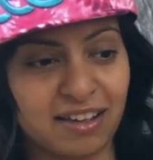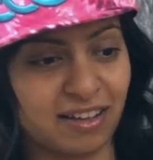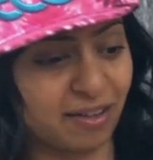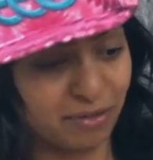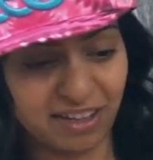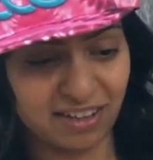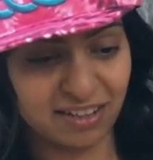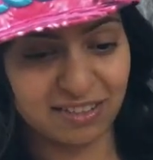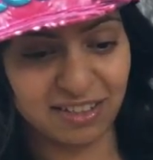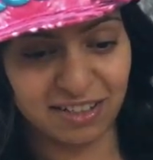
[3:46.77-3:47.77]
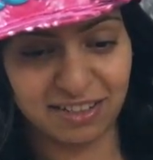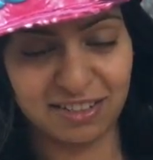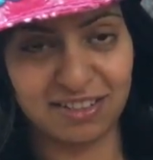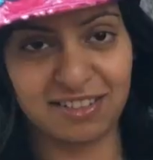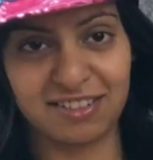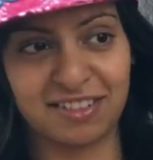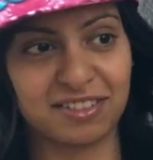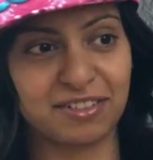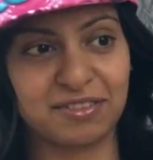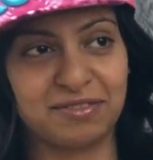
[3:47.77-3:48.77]
Vegas is
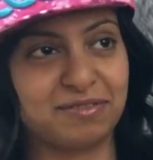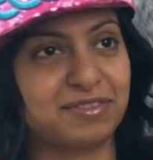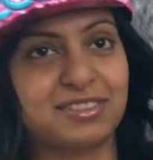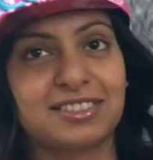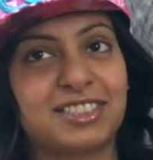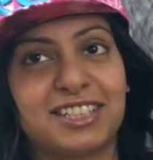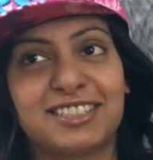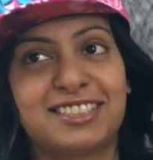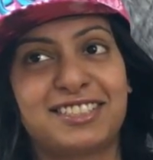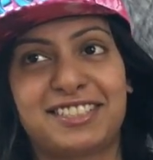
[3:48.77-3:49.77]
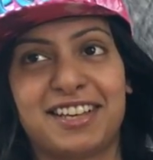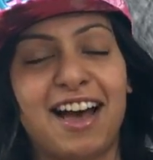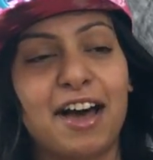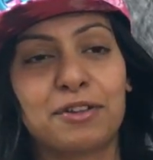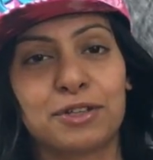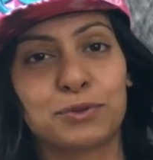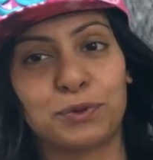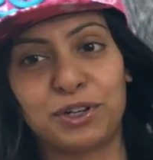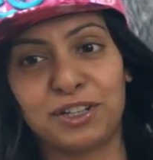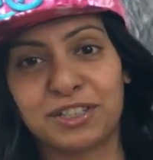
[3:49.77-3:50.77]
just out of this
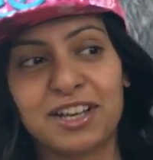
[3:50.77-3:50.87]
world.